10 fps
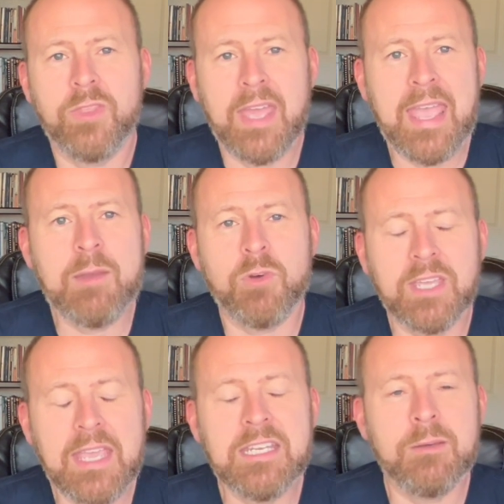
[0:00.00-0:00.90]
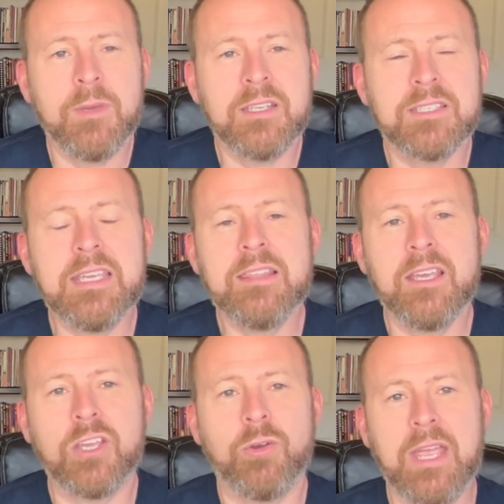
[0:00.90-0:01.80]
the animal kingdom and see
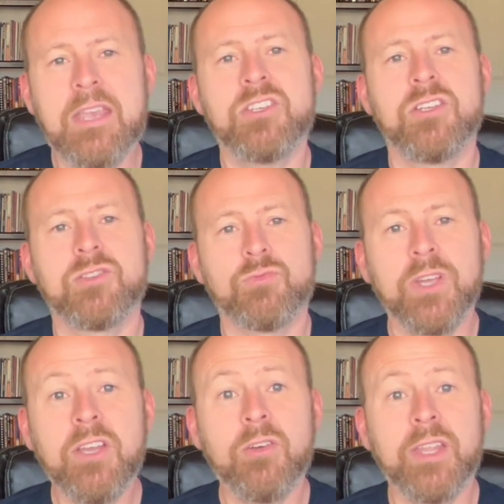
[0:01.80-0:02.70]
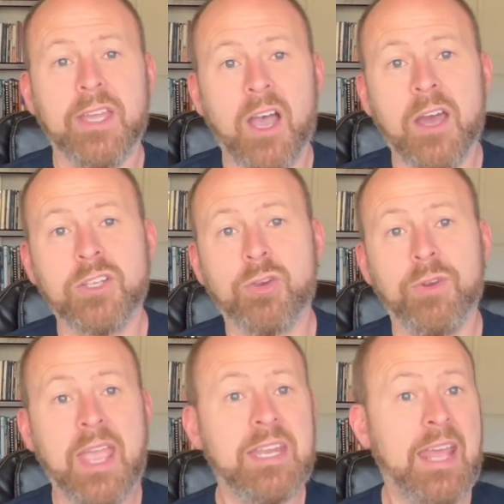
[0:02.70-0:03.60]
that creation is real and that God
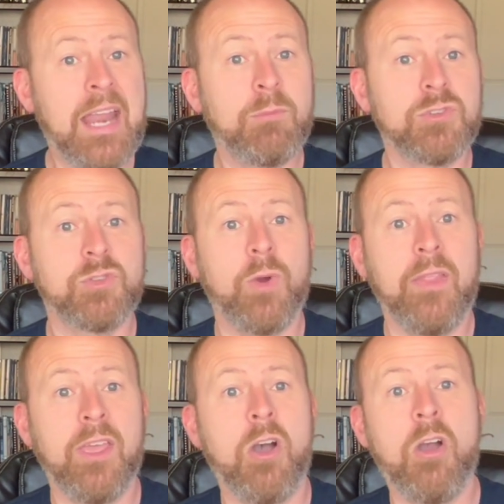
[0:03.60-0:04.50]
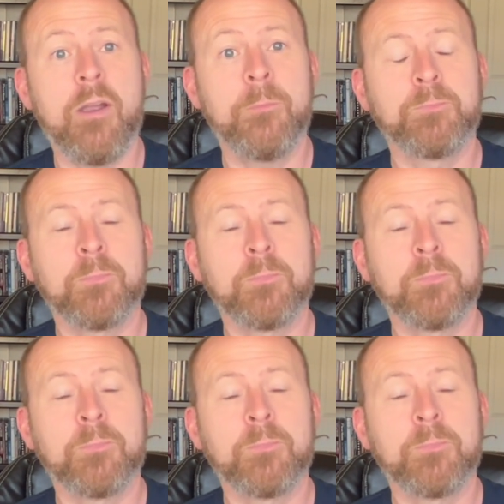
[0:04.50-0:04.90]
created animals the way they are.